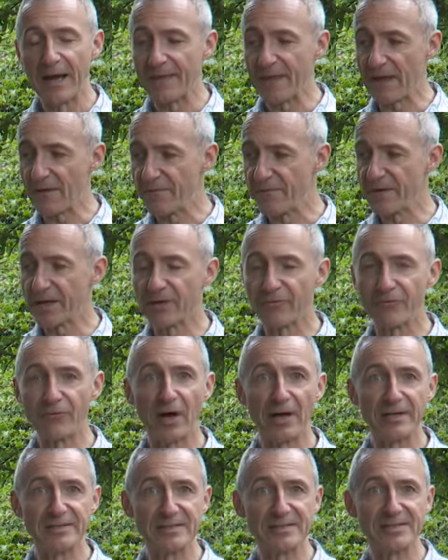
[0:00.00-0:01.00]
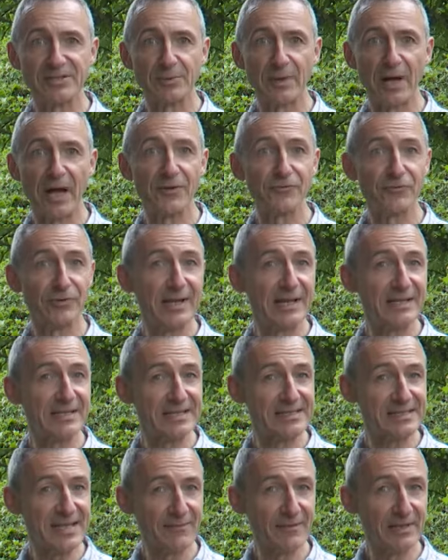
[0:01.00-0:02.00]
and that figure rises to
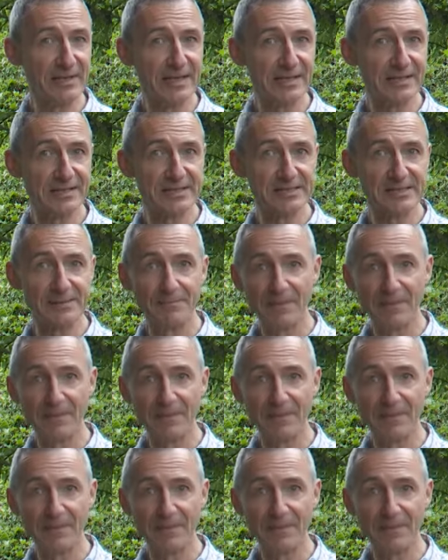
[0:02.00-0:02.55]
187 litres.